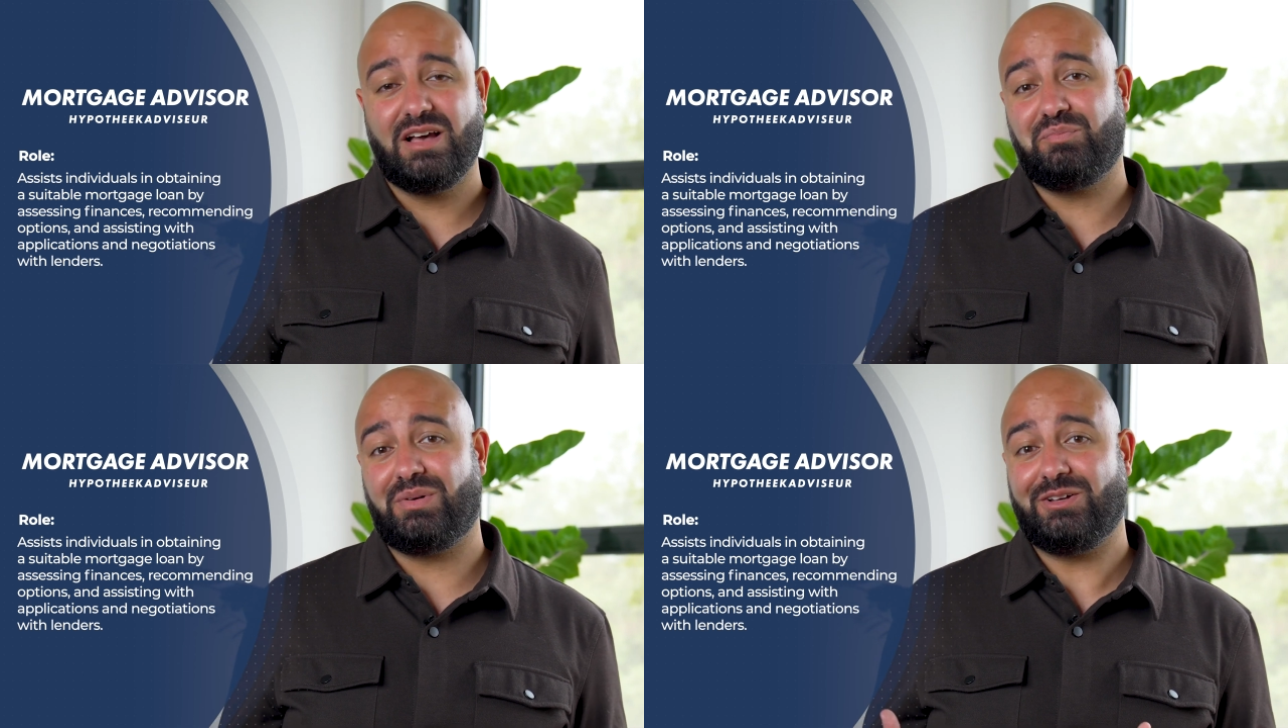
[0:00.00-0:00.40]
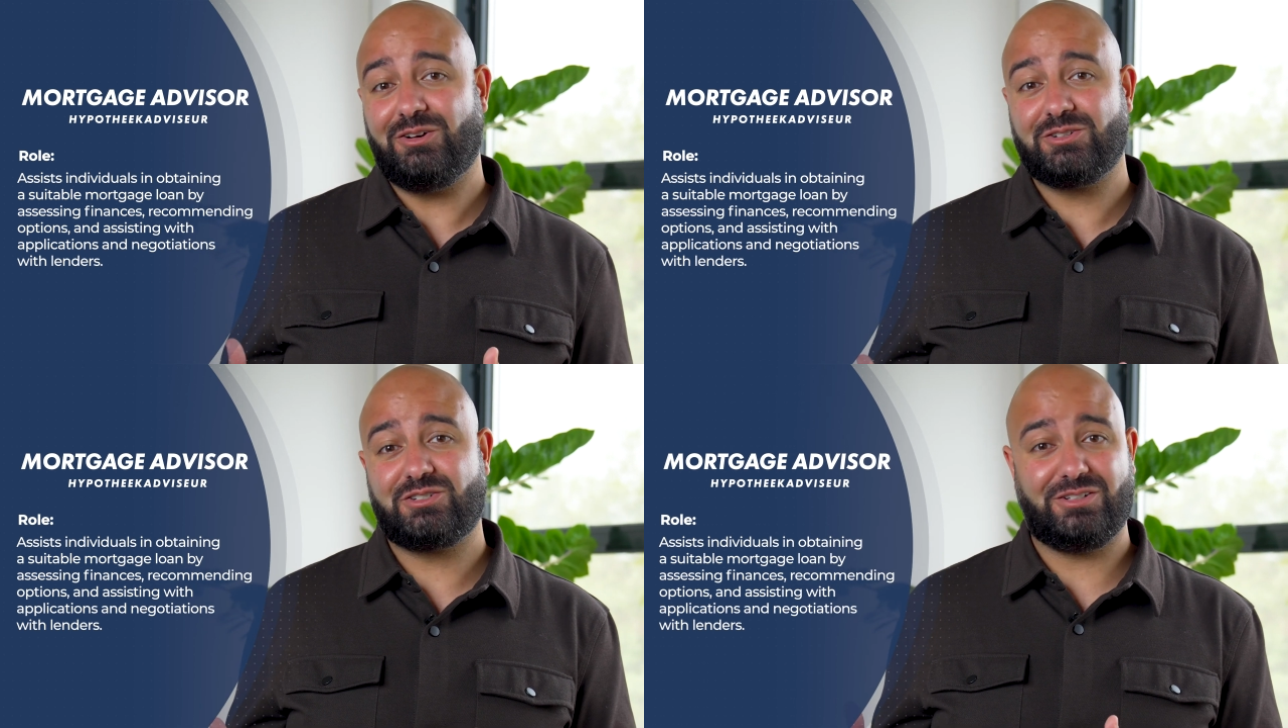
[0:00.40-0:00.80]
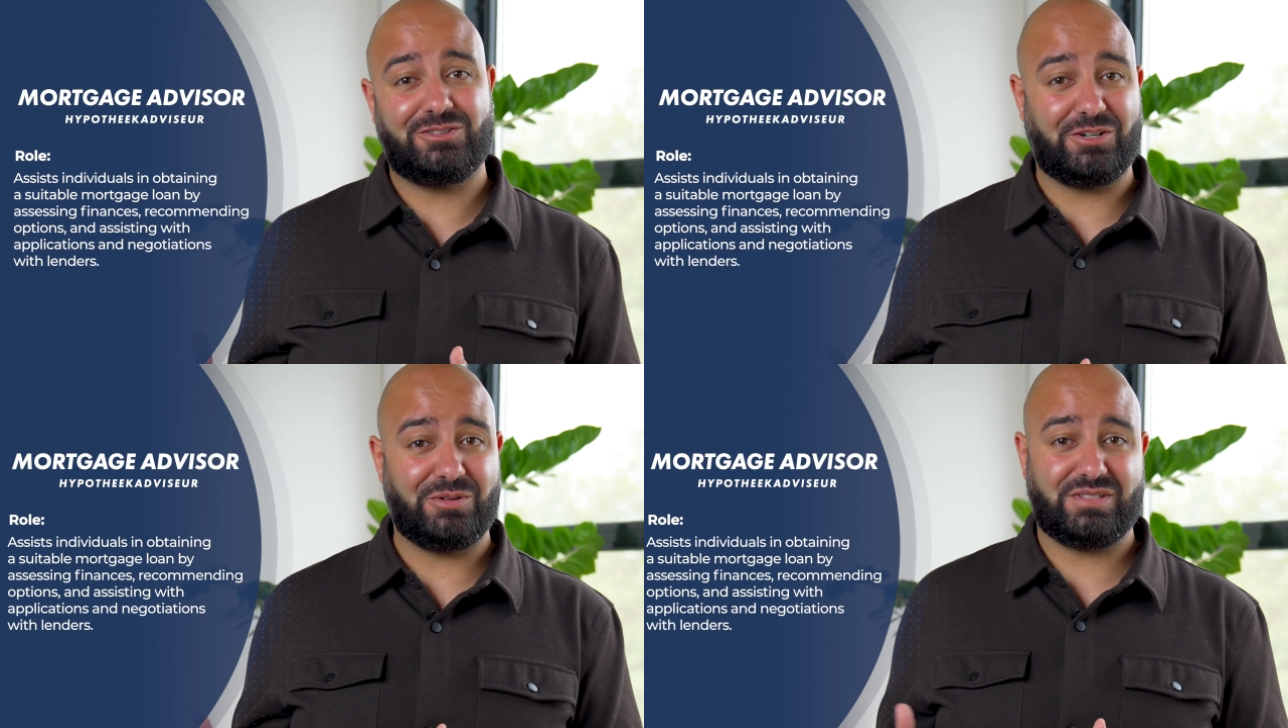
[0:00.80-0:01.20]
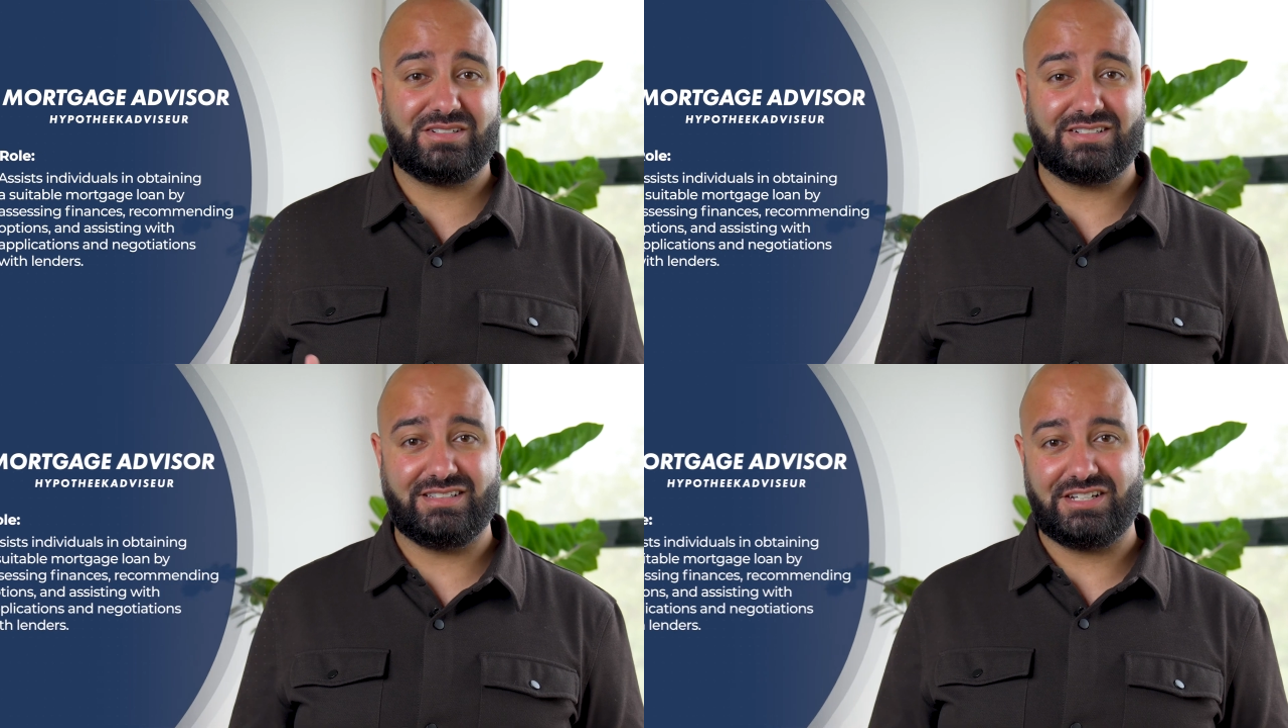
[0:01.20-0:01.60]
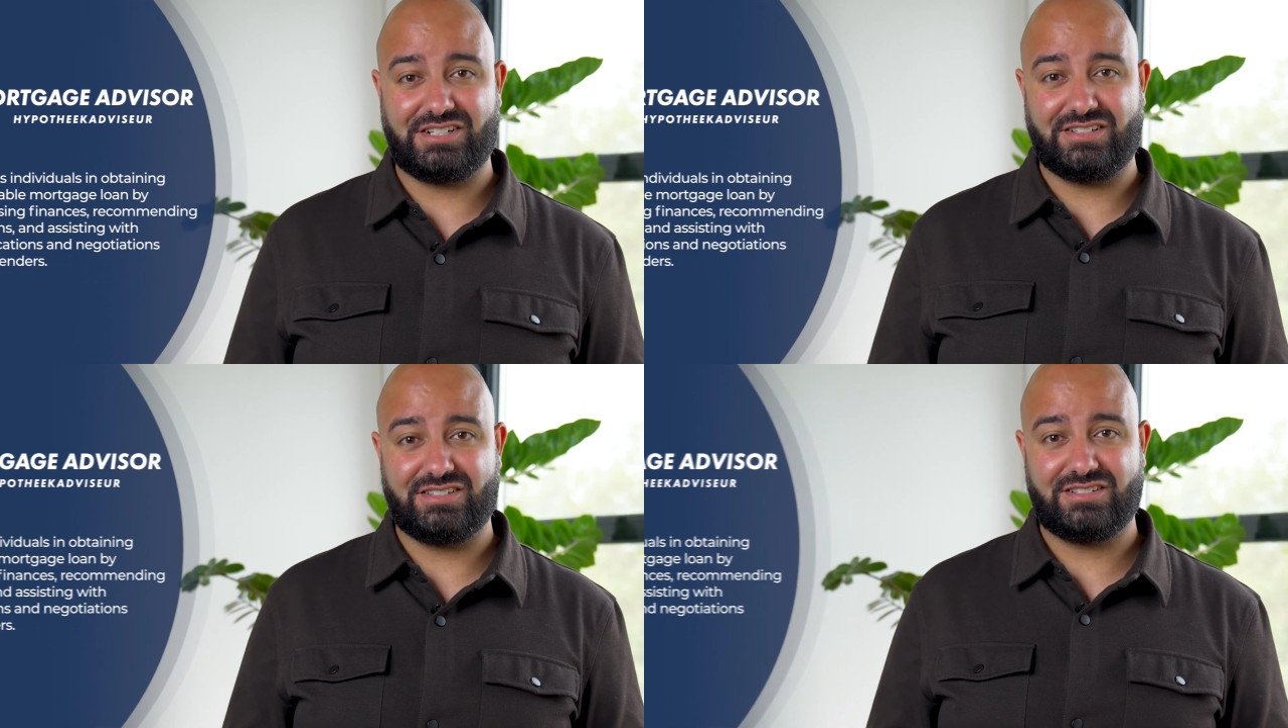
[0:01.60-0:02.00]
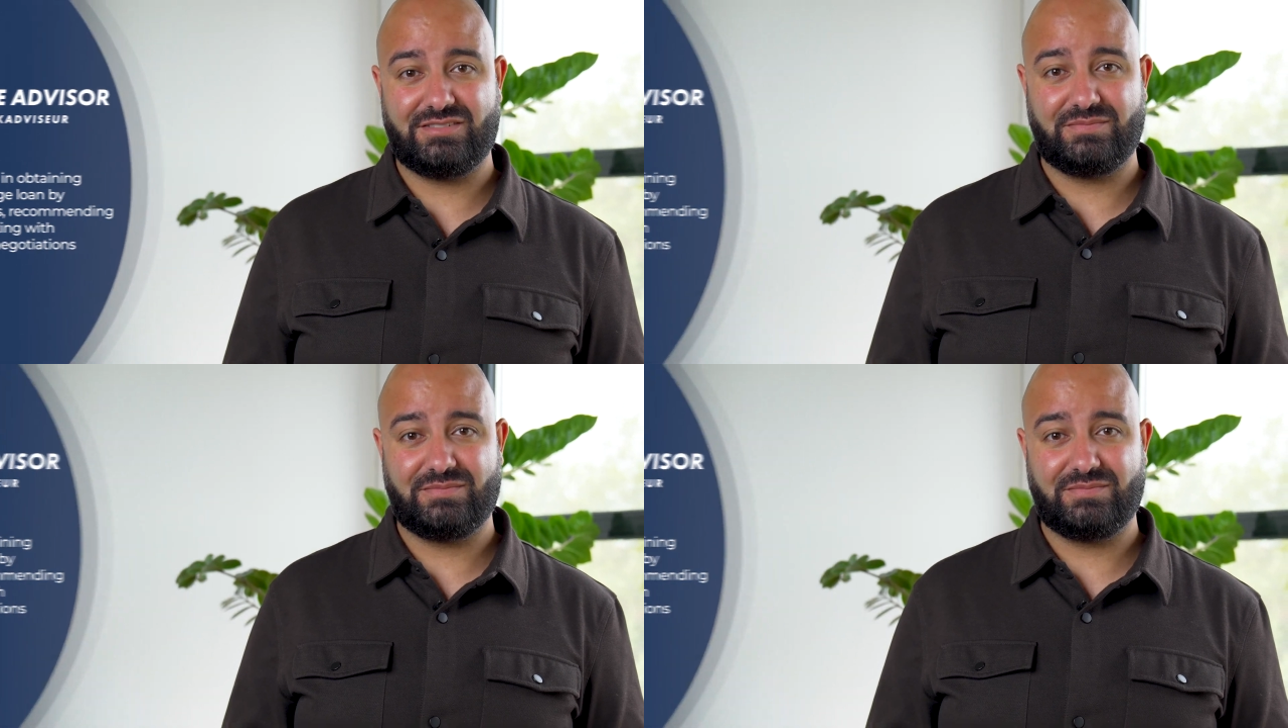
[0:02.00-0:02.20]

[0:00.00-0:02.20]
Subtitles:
but also on terms and conditions.